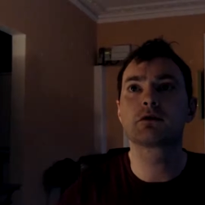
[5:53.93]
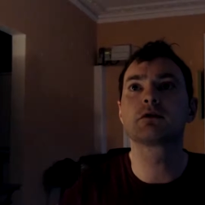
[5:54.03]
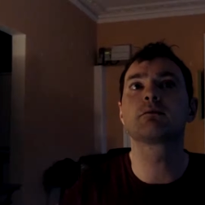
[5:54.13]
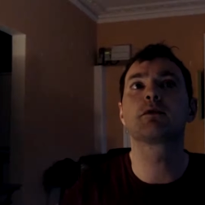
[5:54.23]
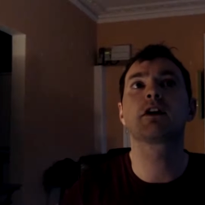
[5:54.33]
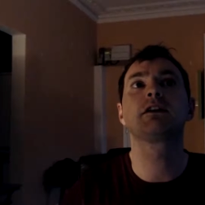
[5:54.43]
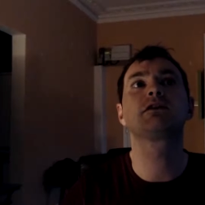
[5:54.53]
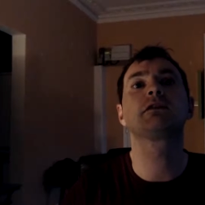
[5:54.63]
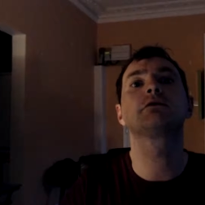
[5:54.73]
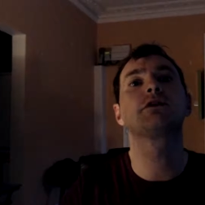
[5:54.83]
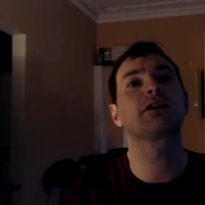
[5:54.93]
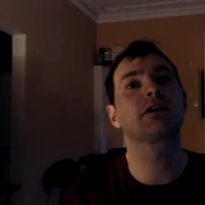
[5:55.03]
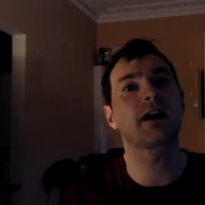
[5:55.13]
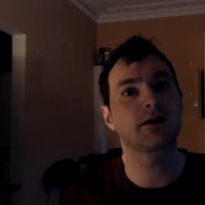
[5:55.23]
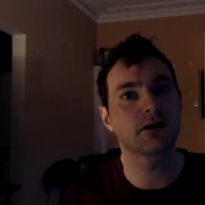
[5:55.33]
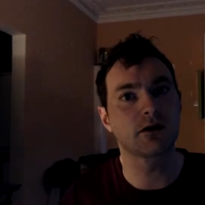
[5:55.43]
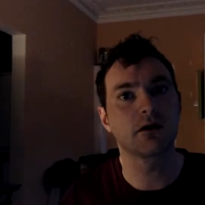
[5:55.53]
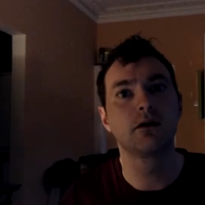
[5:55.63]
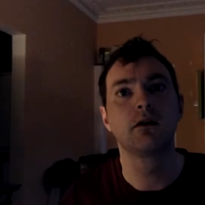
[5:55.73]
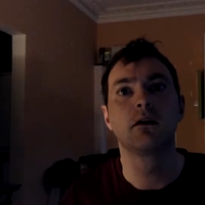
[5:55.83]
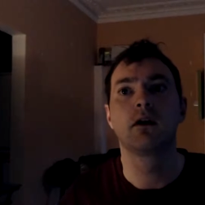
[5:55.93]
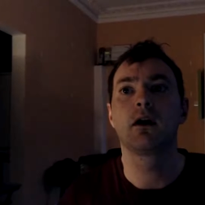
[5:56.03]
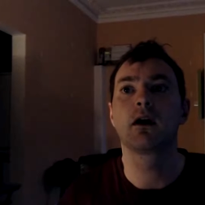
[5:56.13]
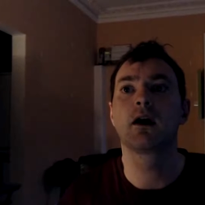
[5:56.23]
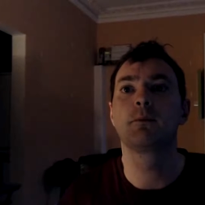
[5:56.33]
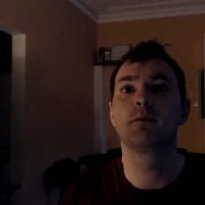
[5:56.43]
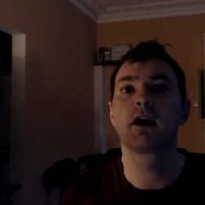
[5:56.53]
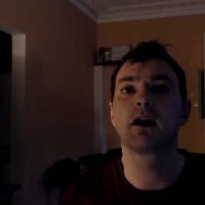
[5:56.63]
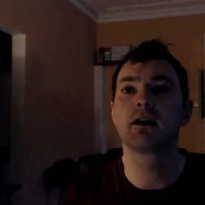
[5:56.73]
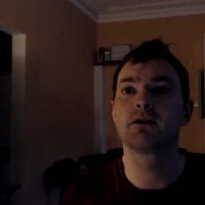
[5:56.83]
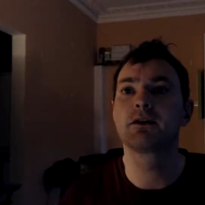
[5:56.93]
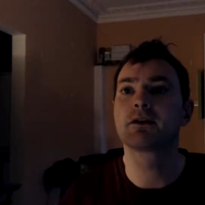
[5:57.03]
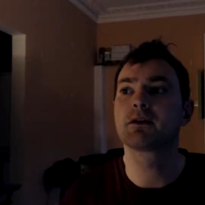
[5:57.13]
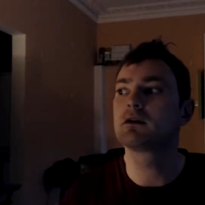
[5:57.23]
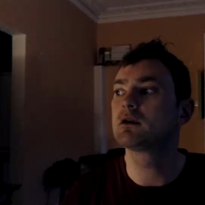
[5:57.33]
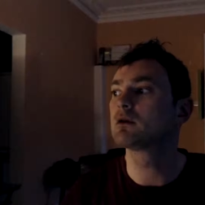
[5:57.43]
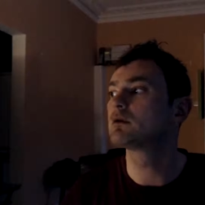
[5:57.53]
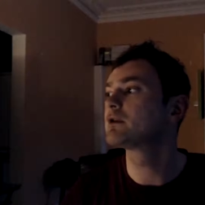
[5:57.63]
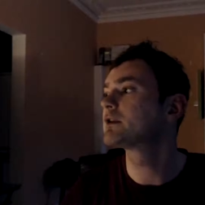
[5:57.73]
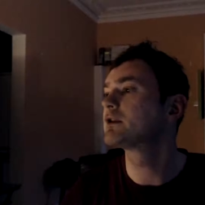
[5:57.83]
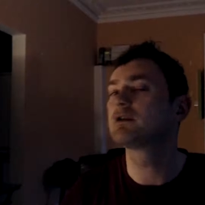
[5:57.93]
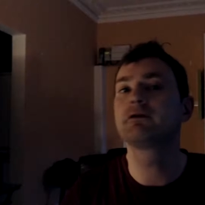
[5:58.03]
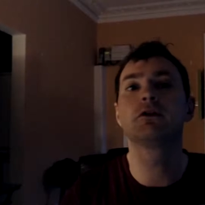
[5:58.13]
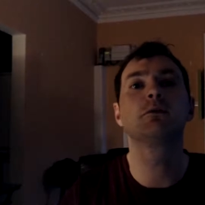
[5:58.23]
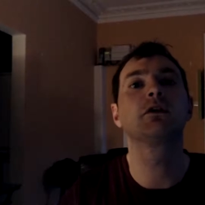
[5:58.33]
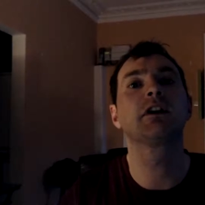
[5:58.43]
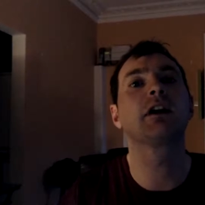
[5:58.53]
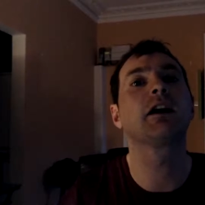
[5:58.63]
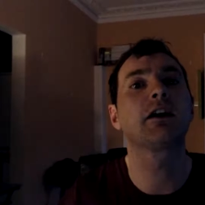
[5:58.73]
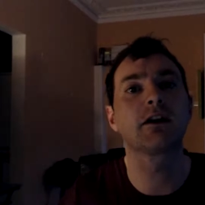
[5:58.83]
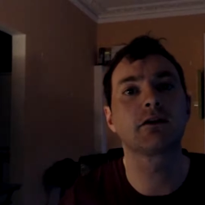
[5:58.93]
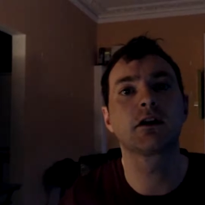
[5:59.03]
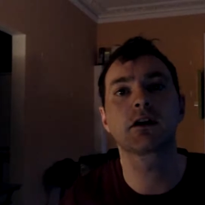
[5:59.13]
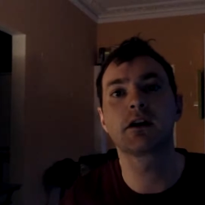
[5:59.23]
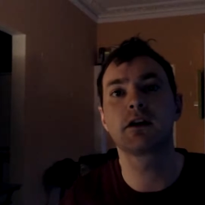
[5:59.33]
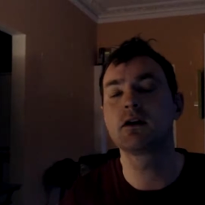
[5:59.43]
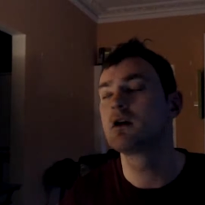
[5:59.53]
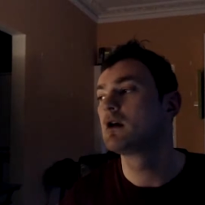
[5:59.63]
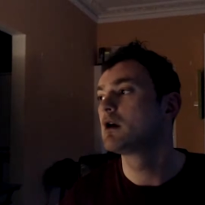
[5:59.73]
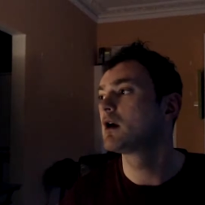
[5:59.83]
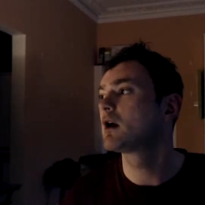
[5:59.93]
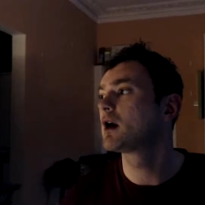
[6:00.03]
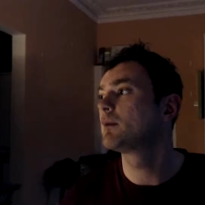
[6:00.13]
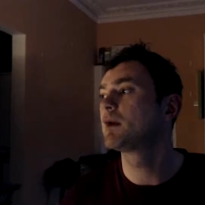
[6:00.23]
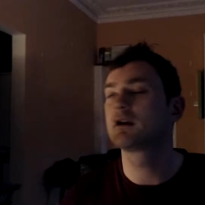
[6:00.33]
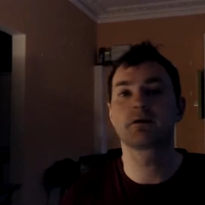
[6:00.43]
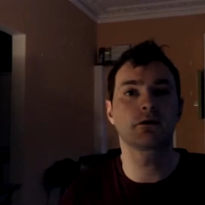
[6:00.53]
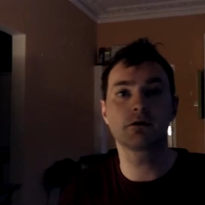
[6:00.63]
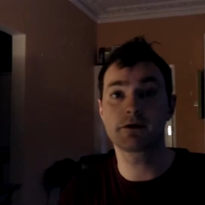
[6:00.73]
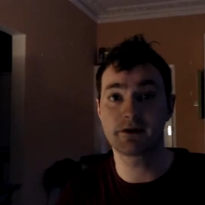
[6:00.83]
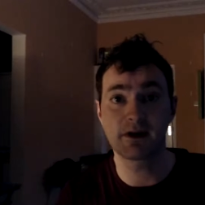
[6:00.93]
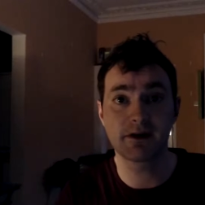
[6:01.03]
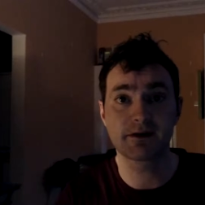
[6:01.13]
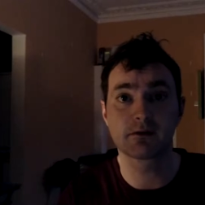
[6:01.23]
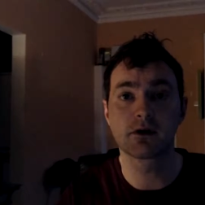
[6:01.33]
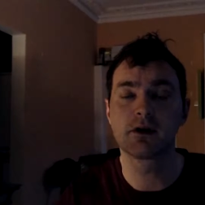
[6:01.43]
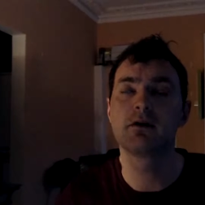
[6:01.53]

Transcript: by general stature, and the footballing hierarchy, and of course the history.